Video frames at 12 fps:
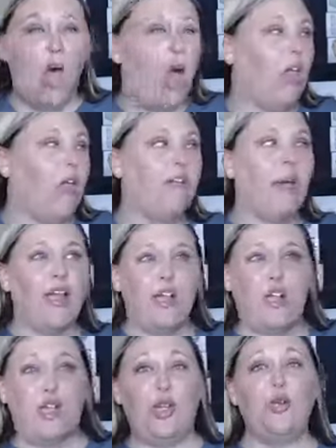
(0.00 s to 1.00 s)
all of my
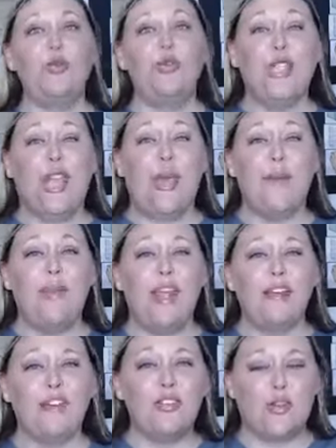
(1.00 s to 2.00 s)
huge
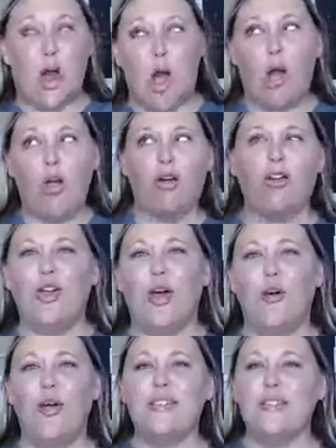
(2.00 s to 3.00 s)
laminators are all going to
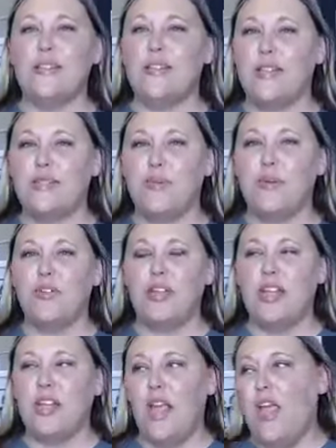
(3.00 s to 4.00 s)
go into this
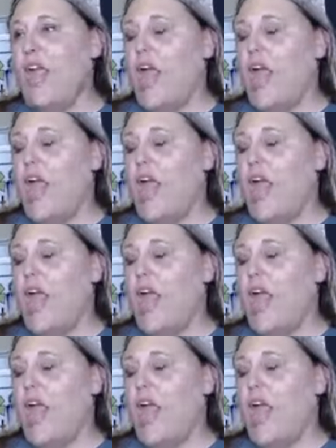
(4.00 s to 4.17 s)
building.